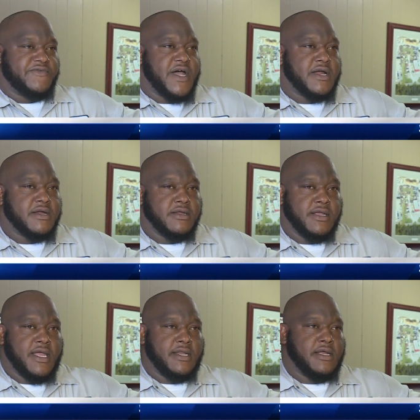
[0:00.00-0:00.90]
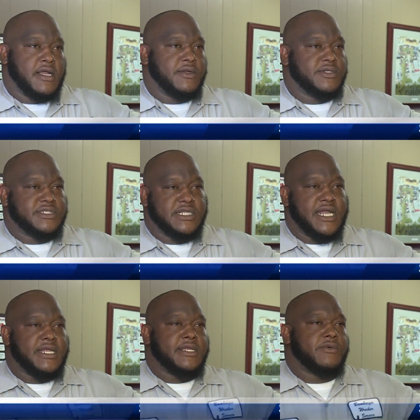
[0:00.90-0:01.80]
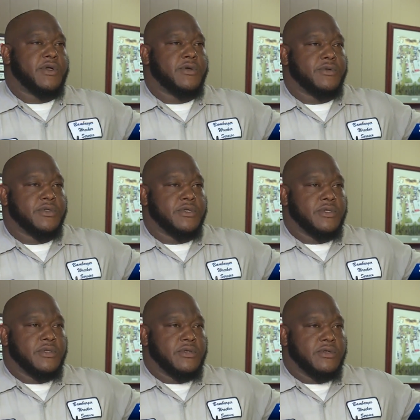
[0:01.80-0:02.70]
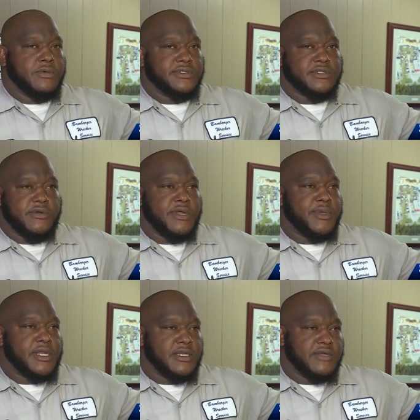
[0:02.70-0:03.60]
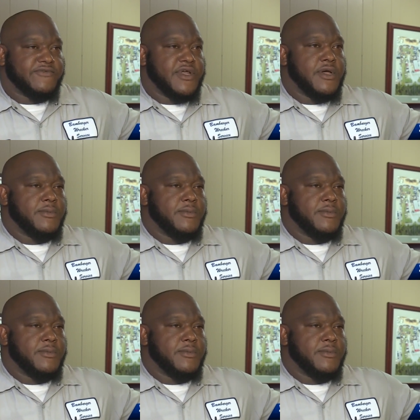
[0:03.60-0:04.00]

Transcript: on fire, and I noticed a lady in the road who was screaming and looking for